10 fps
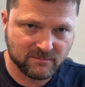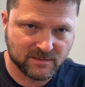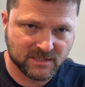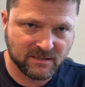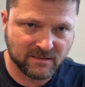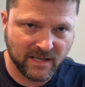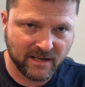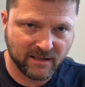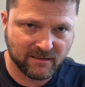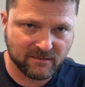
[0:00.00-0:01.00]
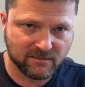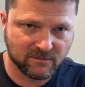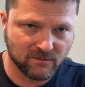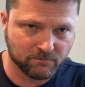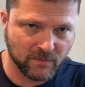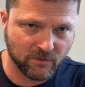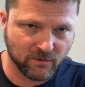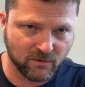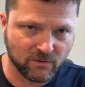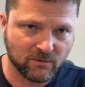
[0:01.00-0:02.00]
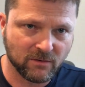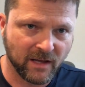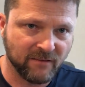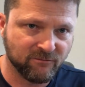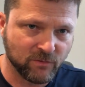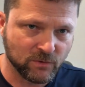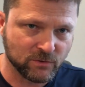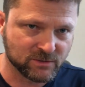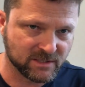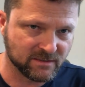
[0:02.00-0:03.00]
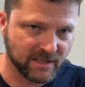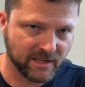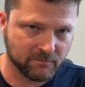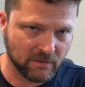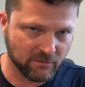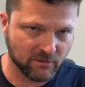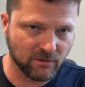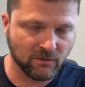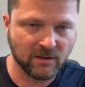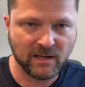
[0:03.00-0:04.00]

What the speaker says: synthetic motor oil and full synthetic motor oil.